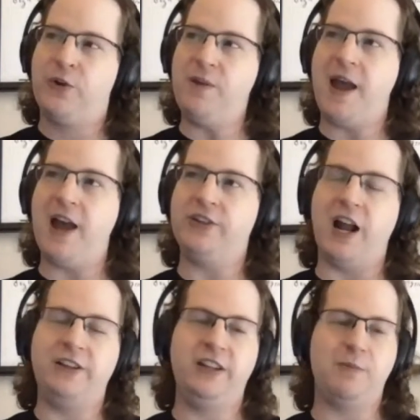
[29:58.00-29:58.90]
GRIMM has
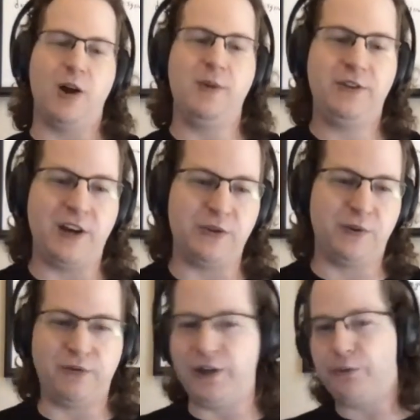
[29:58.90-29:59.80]
an IT department that is
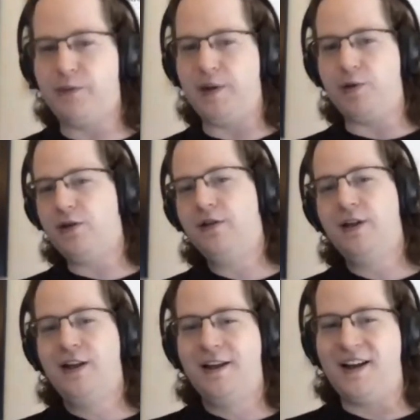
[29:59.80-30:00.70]
roughly three people
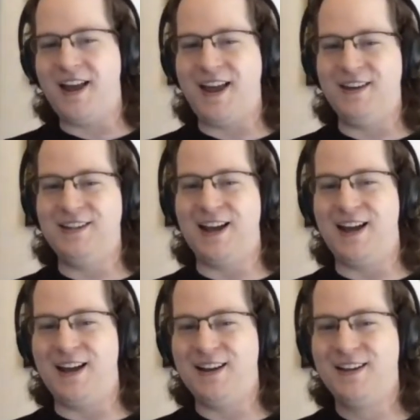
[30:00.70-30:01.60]
and
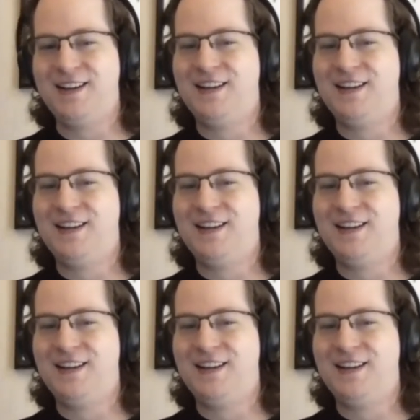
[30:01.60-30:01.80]
uh,